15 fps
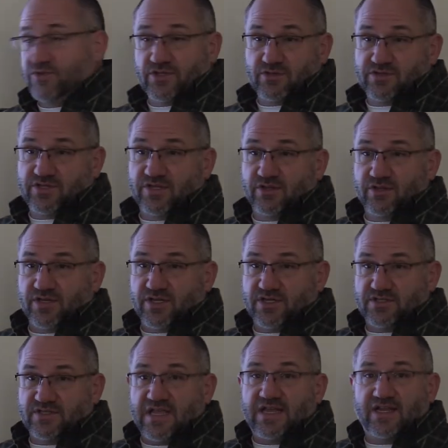with the
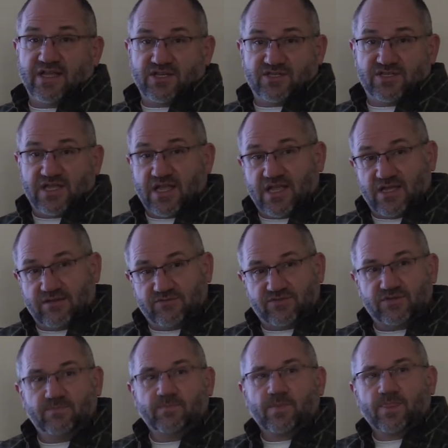utilities N H
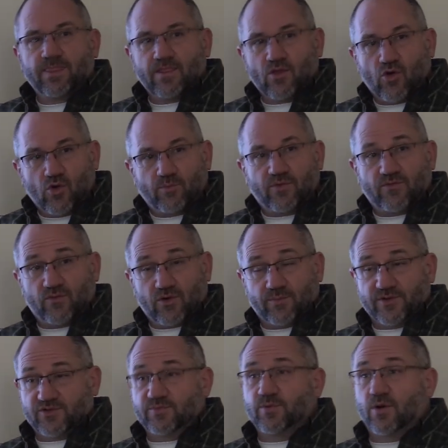Saves home performance